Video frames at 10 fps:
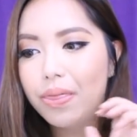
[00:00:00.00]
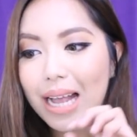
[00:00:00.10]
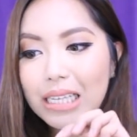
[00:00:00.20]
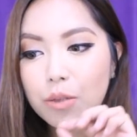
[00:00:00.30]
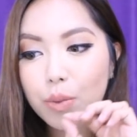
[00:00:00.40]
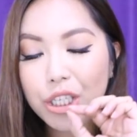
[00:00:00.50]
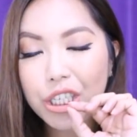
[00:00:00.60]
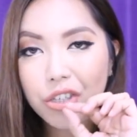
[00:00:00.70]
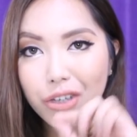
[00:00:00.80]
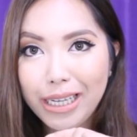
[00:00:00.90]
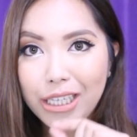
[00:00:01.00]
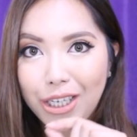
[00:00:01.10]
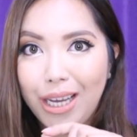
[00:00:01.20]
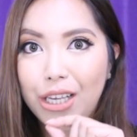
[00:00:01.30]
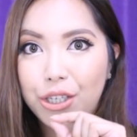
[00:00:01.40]
that's what just really
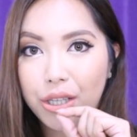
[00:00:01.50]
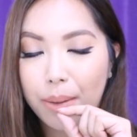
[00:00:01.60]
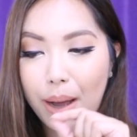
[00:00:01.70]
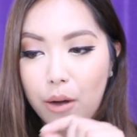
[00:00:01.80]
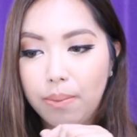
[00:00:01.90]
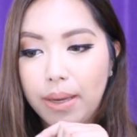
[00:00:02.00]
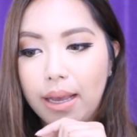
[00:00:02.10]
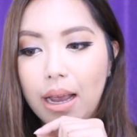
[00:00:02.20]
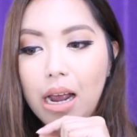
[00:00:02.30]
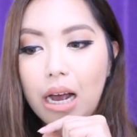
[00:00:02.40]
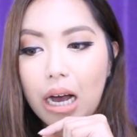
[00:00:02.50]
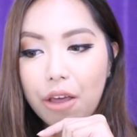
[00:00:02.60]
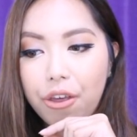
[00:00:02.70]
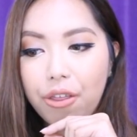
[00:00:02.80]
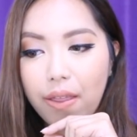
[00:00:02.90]
changed about me.
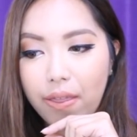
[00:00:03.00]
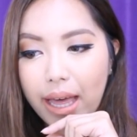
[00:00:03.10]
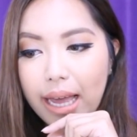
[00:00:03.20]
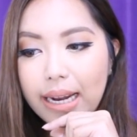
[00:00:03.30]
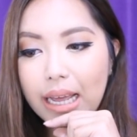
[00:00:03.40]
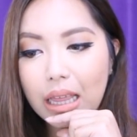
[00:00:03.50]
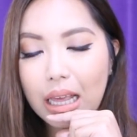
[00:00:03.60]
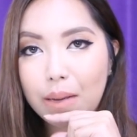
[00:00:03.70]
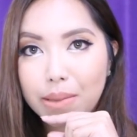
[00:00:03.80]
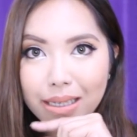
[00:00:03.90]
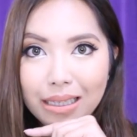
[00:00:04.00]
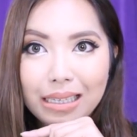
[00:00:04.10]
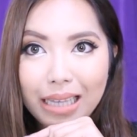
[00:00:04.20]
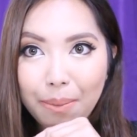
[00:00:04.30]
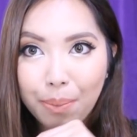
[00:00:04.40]
Other than that, I think I'm still
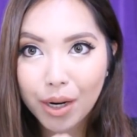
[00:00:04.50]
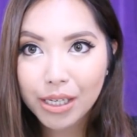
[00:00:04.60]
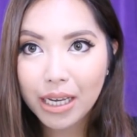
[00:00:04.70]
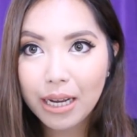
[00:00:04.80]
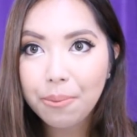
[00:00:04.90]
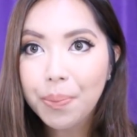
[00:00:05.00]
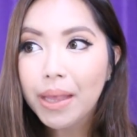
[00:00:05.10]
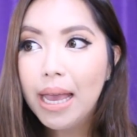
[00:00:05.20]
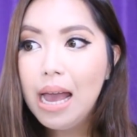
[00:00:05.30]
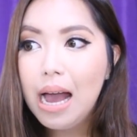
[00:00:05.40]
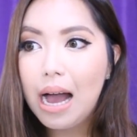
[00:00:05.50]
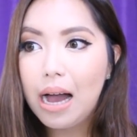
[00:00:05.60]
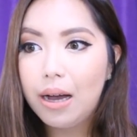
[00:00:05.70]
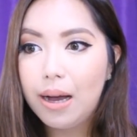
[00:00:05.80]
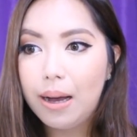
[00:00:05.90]
the same person.
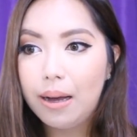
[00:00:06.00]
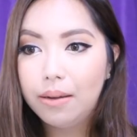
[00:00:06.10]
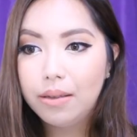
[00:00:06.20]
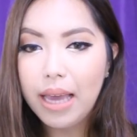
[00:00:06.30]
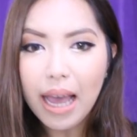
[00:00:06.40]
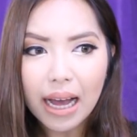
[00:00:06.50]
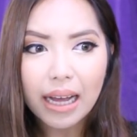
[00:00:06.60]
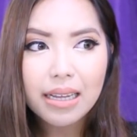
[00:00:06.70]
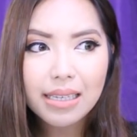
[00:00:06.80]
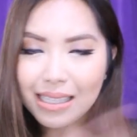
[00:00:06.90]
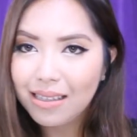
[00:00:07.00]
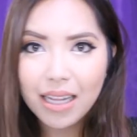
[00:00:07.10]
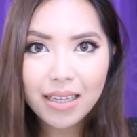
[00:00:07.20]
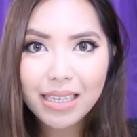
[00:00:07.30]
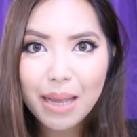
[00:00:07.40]

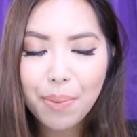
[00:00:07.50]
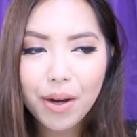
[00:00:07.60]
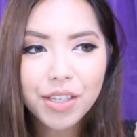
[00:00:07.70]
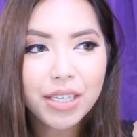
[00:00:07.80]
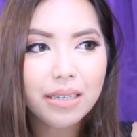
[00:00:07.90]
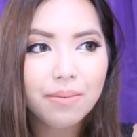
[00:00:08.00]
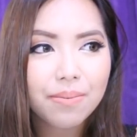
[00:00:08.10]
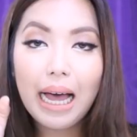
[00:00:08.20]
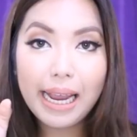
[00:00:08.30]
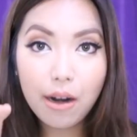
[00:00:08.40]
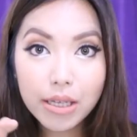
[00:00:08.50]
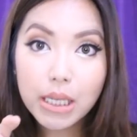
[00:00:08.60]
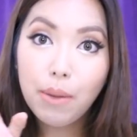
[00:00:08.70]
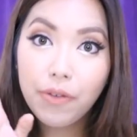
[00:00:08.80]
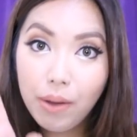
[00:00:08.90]
Still the same person. I know
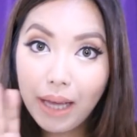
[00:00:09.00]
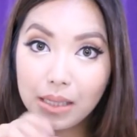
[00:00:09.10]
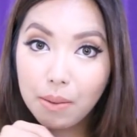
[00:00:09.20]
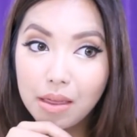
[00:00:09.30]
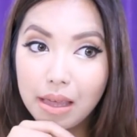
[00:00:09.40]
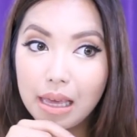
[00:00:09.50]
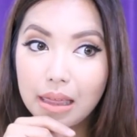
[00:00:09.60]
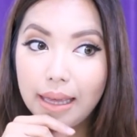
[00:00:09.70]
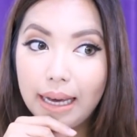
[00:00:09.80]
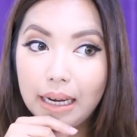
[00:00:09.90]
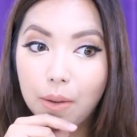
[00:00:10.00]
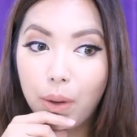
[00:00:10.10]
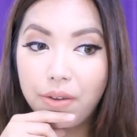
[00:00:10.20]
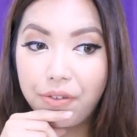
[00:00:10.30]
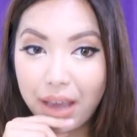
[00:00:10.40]
some of you guys would think that
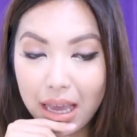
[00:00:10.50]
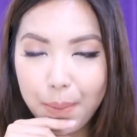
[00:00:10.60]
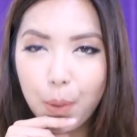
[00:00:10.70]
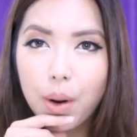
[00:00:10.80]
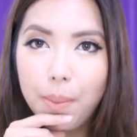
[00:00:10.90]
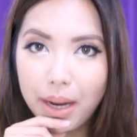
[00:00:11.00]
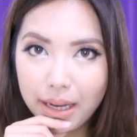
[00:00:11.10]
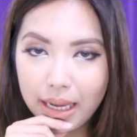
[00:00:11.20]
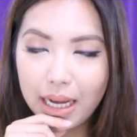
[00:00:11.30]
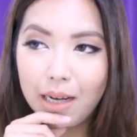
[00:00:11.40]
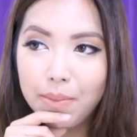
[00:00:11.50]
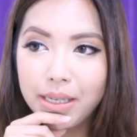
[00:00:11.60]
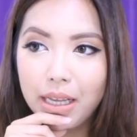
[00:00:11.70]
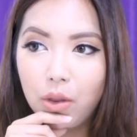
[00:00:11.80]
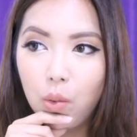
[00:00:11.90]
when fame or money
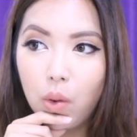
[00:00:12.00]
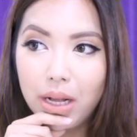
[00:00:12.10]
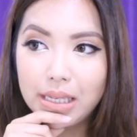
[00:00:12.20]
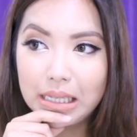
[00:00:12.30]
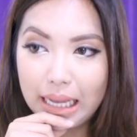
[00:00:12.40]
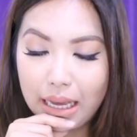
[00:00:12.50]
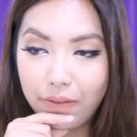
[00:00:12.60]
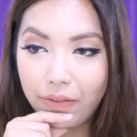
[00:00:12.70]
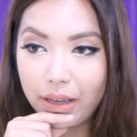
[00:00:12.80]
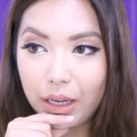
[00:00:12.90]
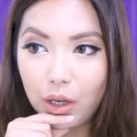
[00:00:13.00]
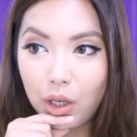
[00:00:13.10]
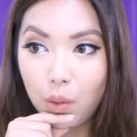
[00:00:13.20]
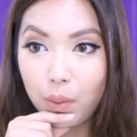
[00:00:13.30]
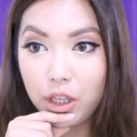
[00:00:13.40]
comes into one's life,
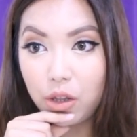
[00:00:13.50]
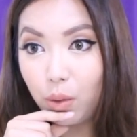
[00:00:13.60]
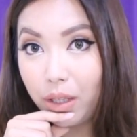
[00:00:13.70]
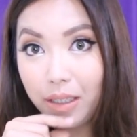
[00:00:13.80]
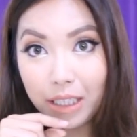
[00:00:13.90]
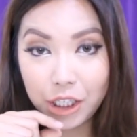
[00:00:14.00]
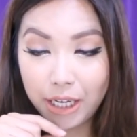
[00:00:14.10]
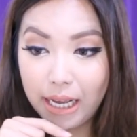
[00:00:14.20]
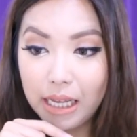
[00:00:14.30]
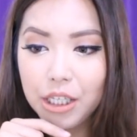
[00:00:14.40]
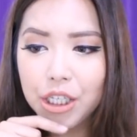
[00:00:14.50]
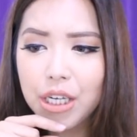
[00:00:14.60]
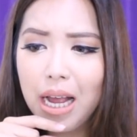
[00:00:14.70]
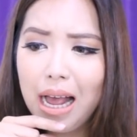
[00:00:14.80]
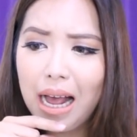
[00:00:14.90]
you would totally
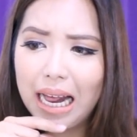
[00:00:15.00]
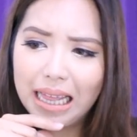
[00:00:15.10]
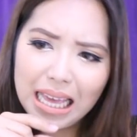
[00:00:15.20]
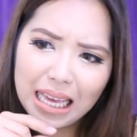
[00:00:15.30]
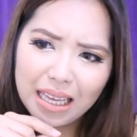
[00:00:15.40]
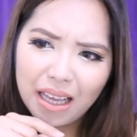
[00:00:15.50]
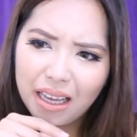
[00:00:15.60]
change. I think